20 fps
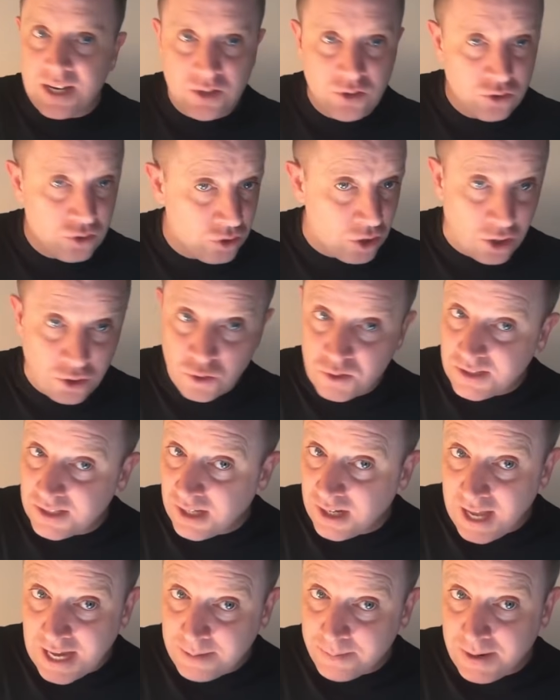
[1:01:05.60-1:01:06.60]
not using a
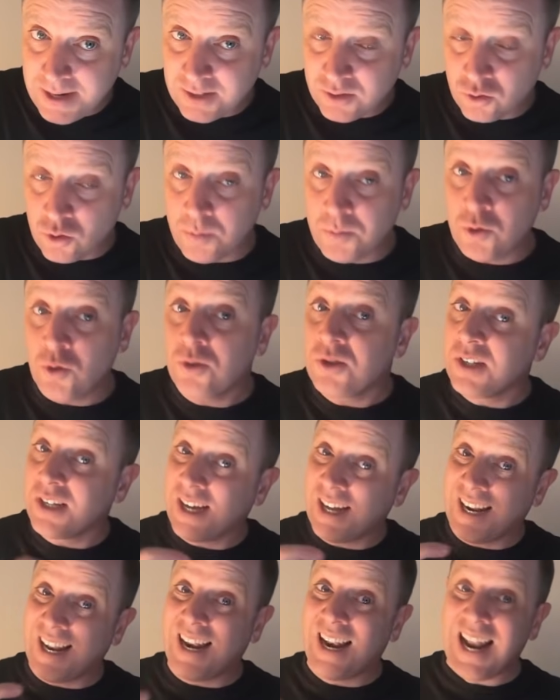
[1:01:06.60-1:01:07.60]
light microscope, using an
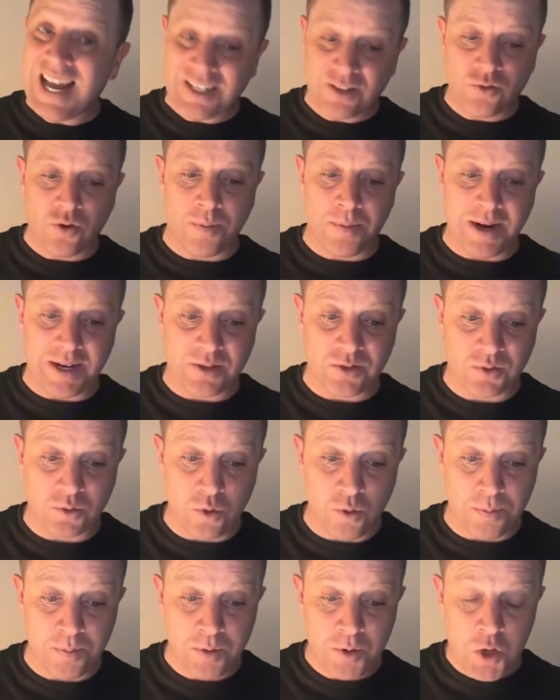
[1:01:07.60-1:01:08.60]
electron
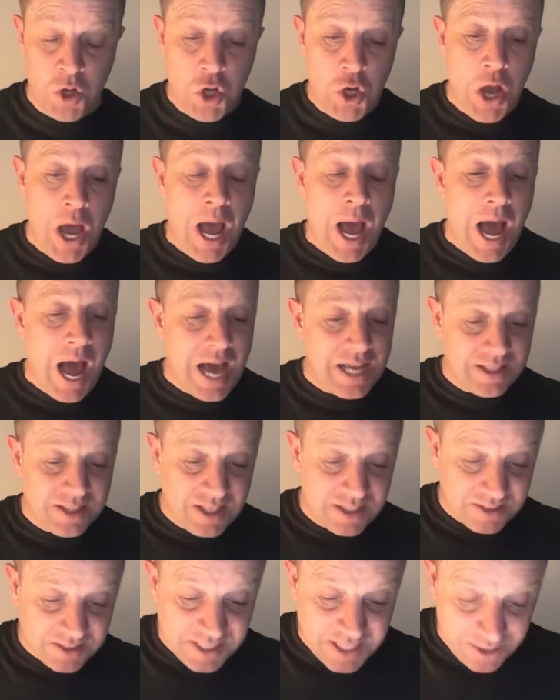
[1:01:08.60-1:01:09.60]
microscope. And
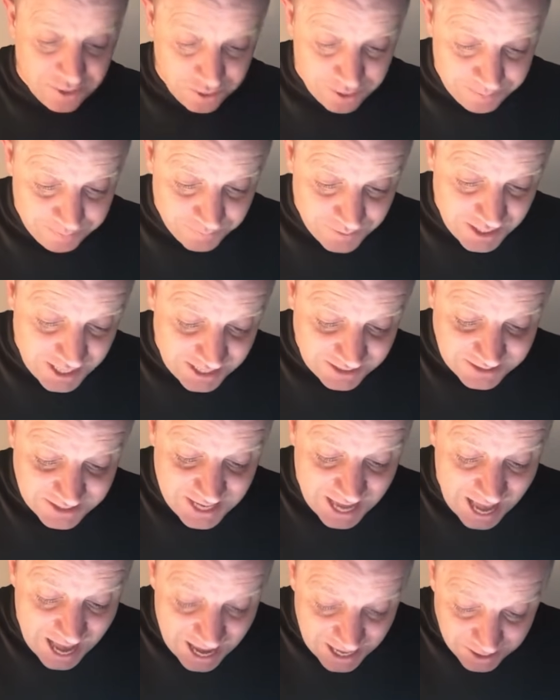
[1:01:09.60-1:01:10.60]
this here is an
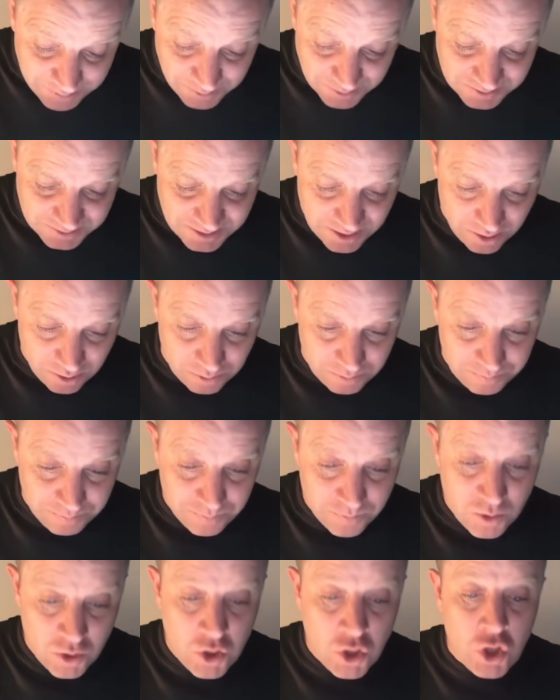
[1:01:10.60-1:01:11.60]
animal cell
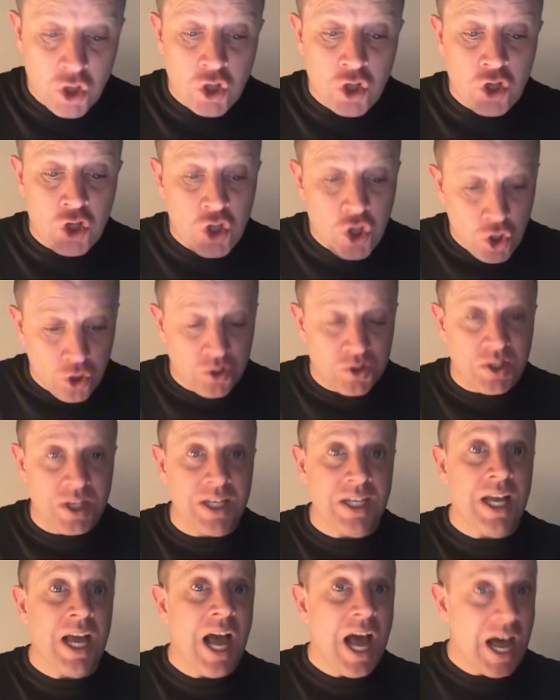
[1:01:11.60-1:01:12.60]

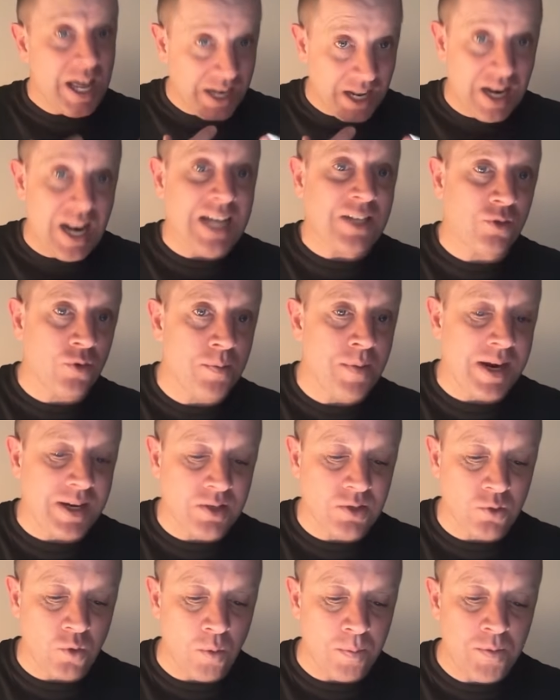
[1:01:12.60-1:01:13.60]
using an electron
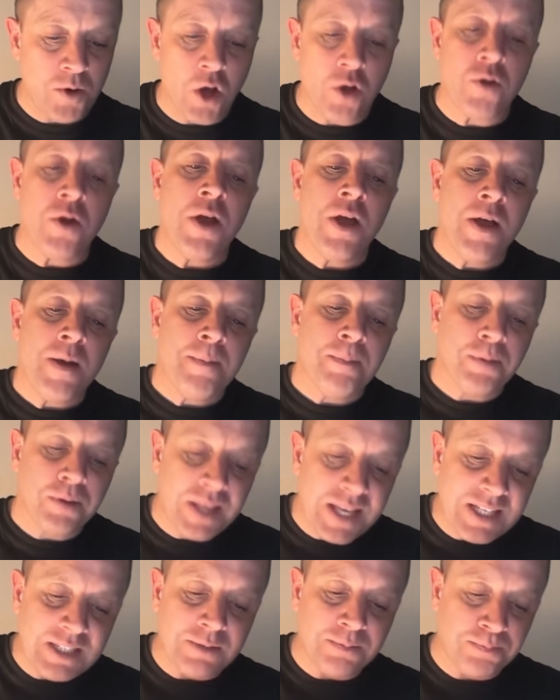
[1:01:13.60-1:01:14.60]
microscope. Now,
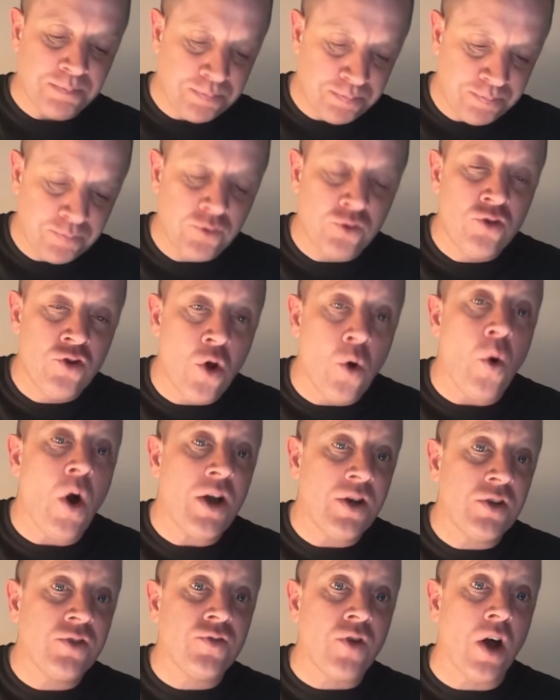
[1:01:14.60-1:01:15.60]
please know how to
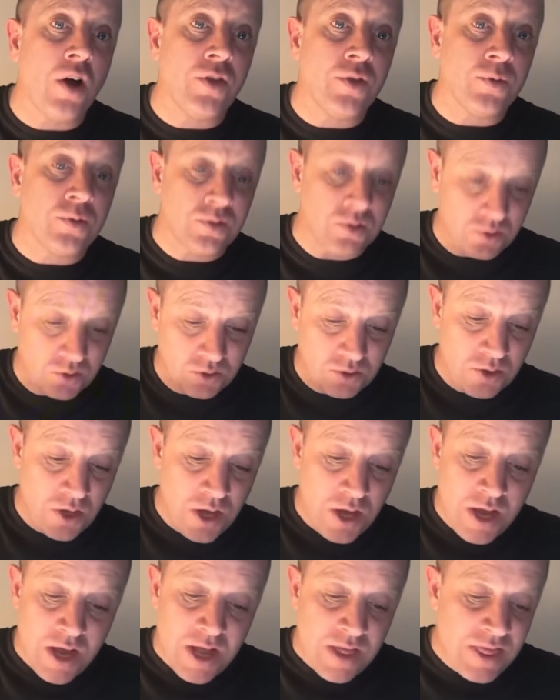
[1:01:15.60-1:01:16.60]
draw those.
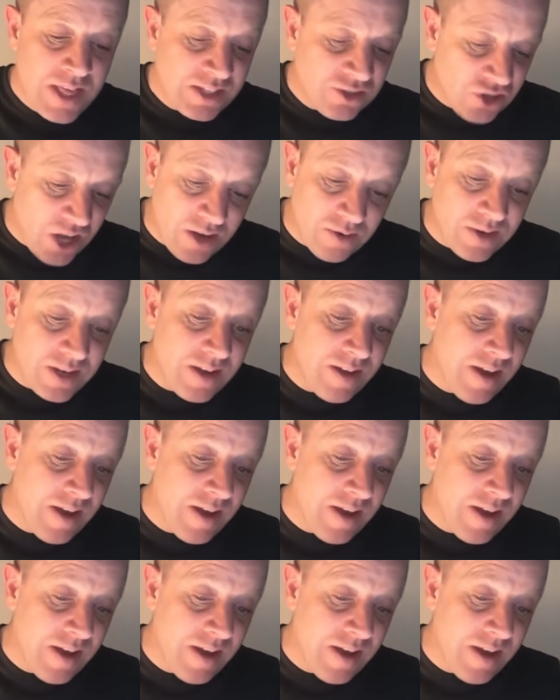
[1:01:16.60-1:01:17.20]
They generally,